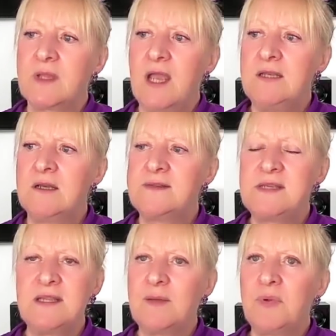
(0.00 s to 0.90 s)
And I
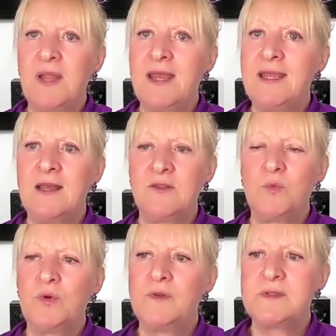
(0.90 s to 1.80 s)
see that playing out in the
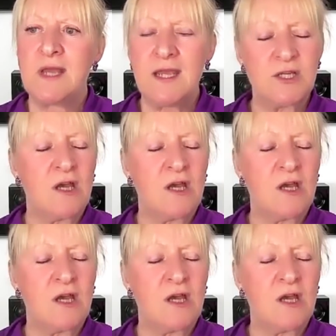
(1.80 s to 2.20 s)
world stage